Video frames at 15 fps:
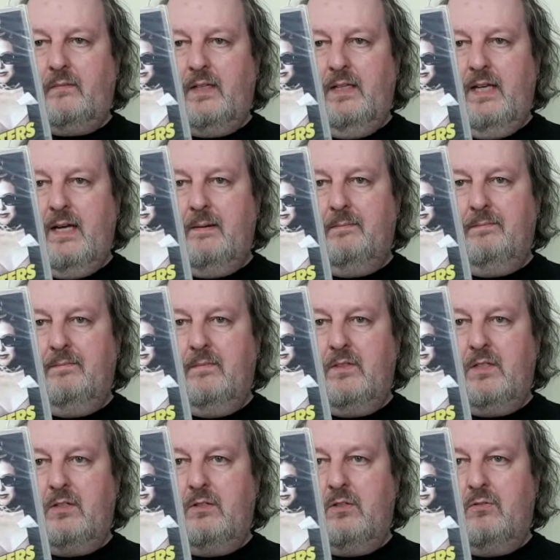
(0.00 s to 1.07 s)
Yeah,
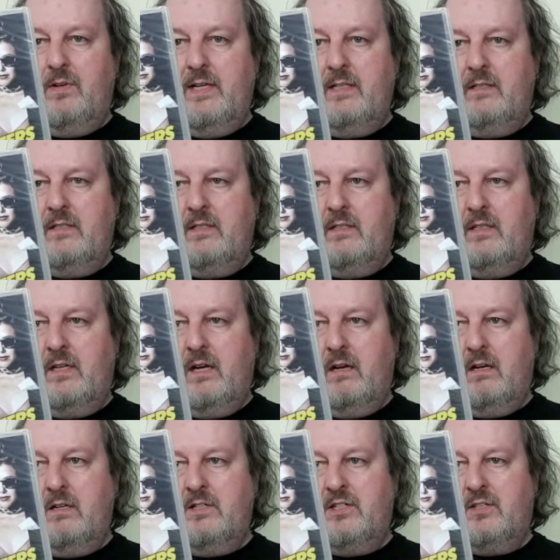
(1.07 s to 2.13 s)
great
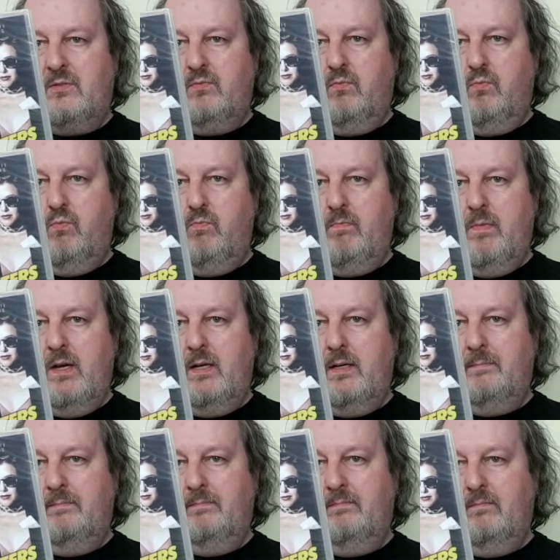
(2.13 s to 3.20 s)
cast,
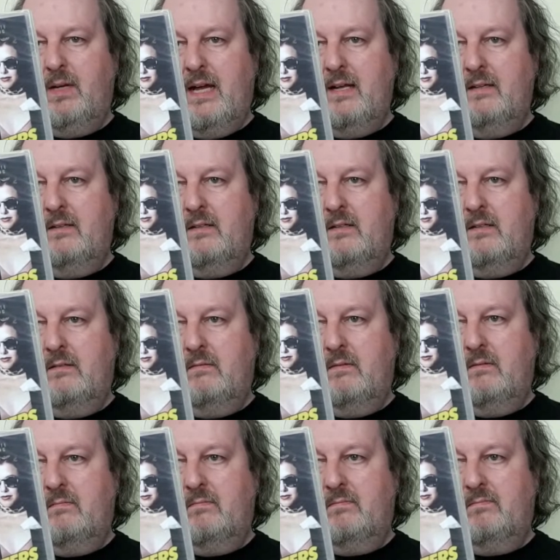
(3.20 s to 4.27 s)
and
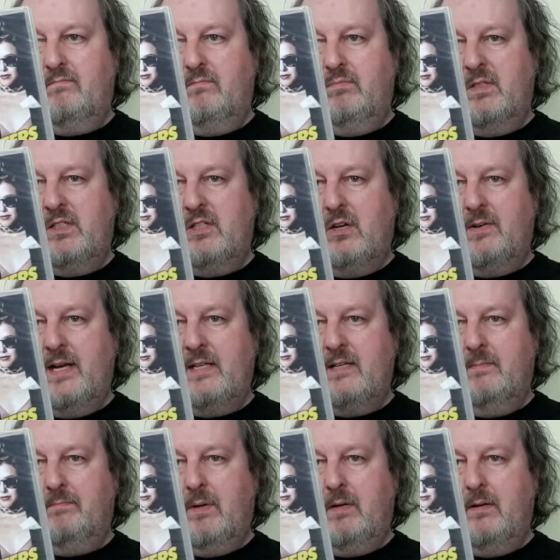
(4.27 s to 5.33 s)

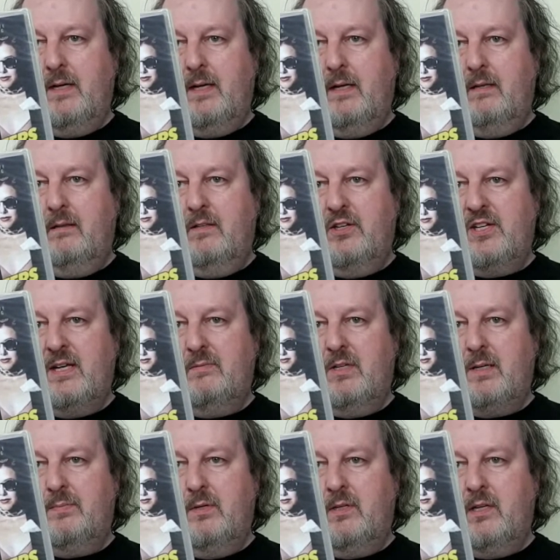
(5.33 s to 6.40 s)
directed by the same
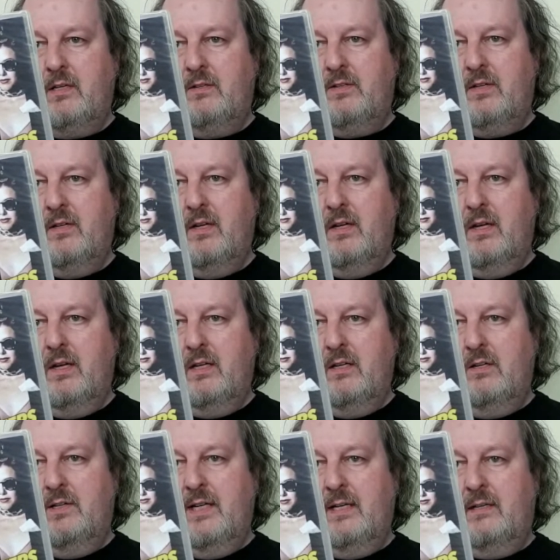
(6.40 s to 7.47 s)
chap
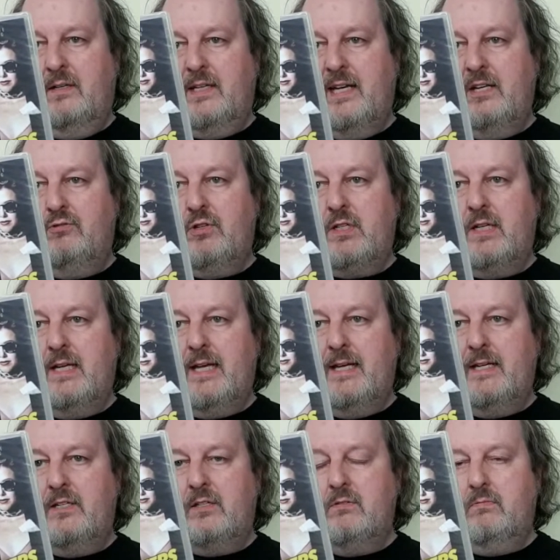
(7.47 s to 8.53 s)
who did Dangerous
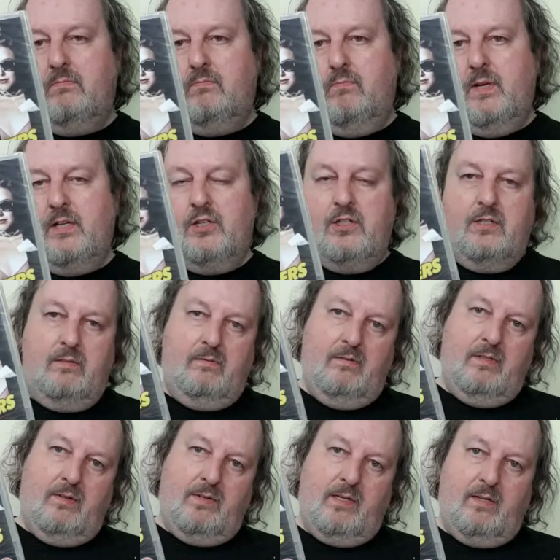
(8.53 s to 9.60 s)
Liaison, which you
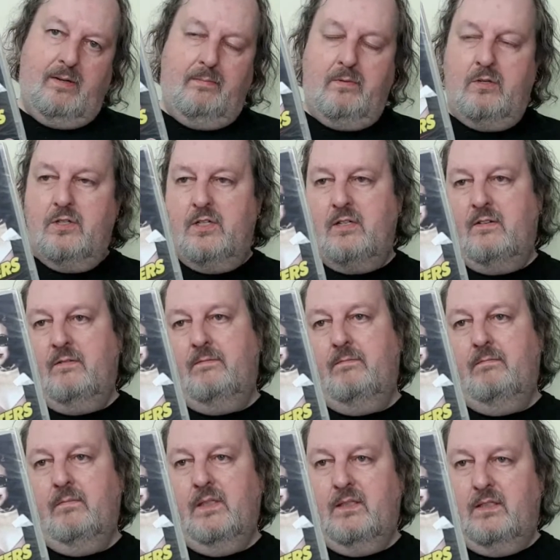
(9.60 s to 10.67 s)
know I like because I've
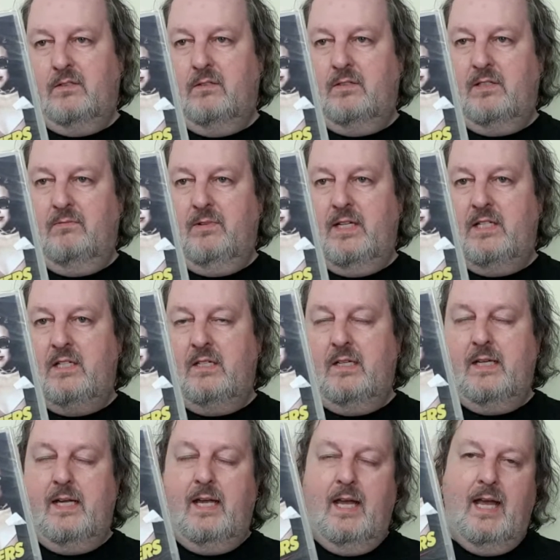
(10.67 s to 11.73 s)
got it
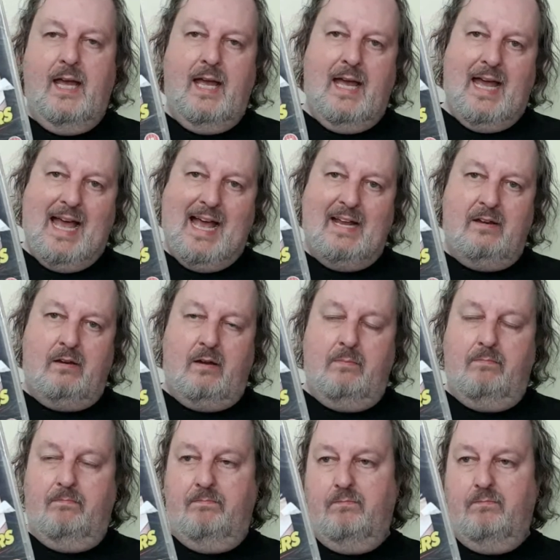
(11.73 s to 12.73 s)
recently, and I